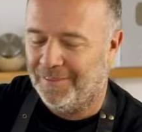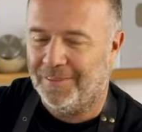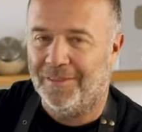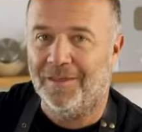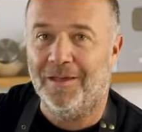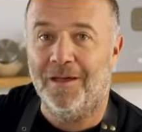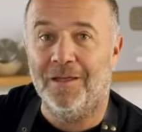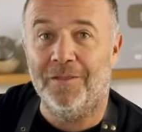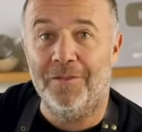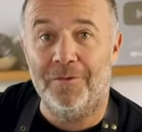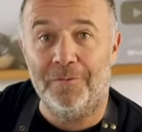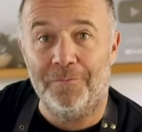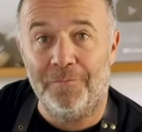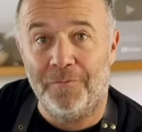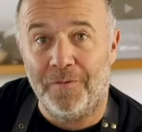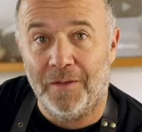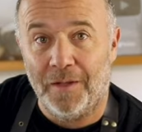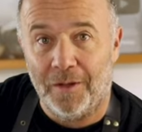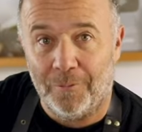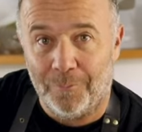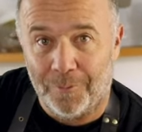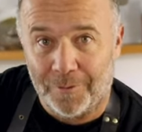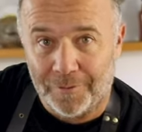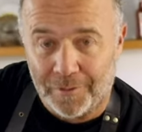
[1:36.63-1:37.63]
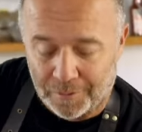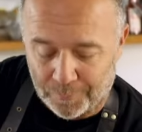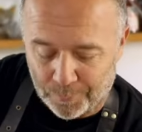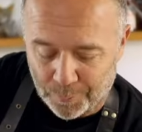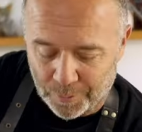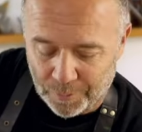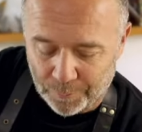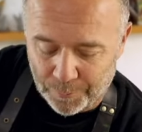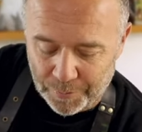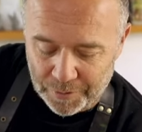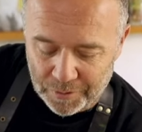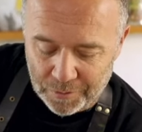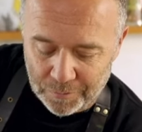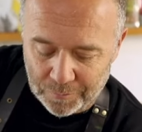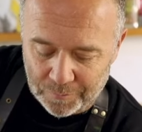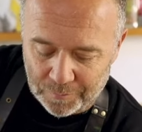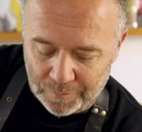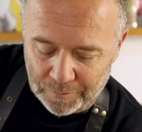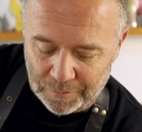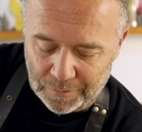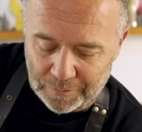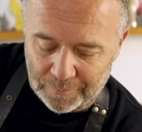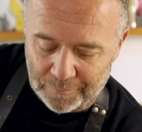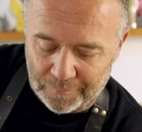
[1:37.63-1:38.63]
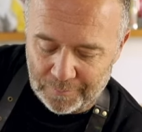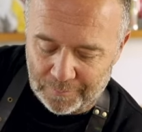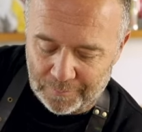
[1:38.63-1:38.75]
The other flour that we'll be using is